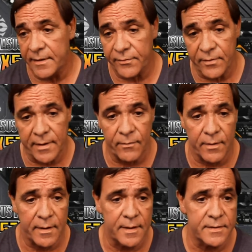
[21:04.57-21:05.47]
3,
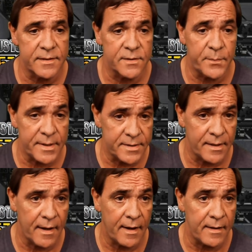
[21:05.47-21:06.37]
whereas it's
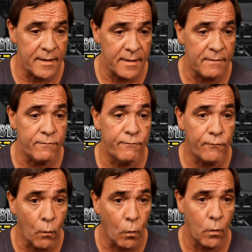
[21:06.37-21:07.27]
PCIe
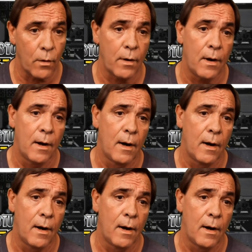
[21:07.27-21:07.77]
4